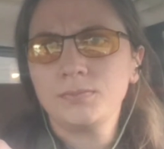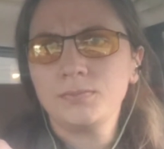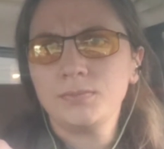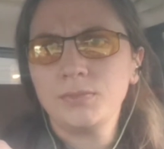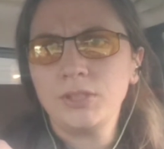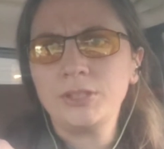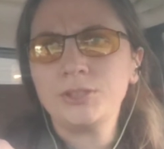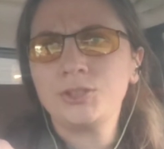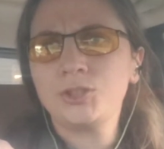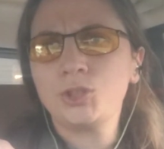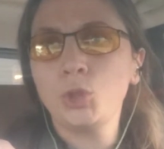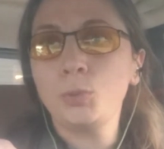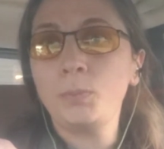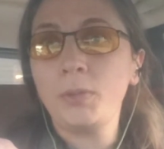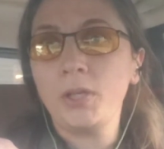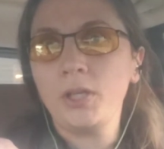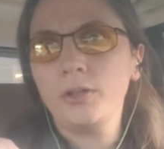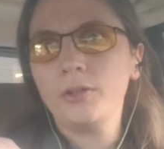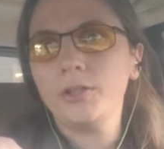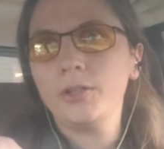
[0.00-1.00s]
In
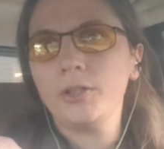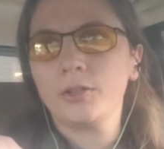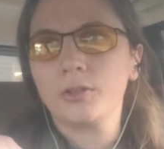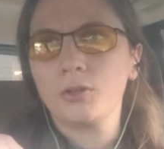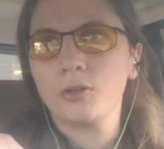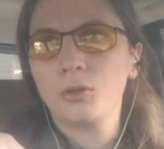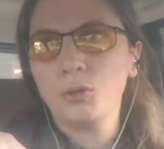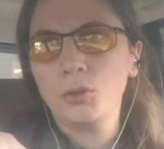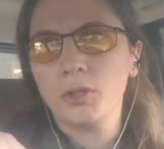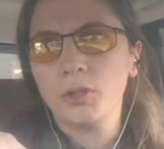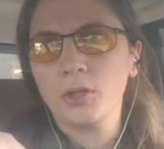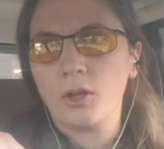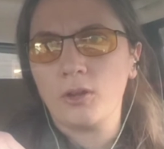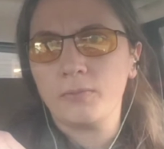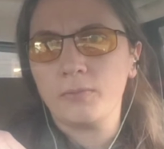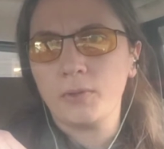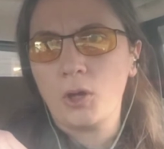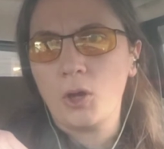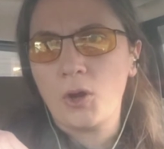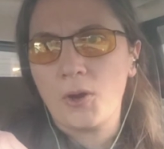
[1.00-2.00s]
superior court
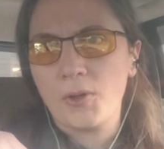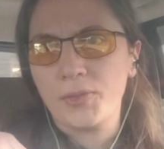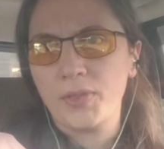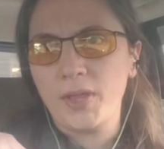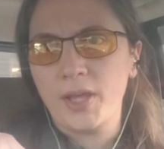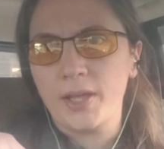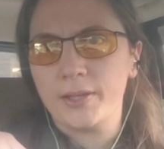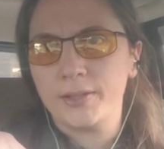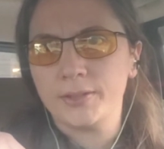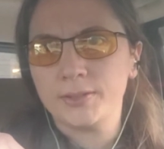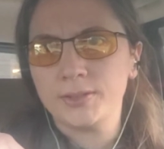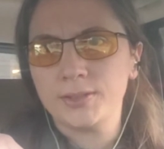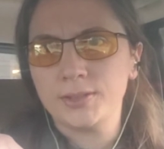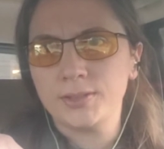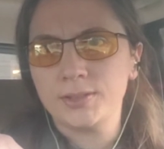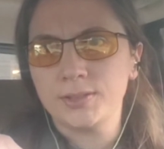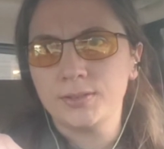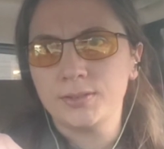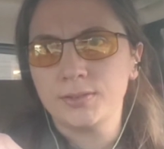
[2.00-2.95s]
of all things.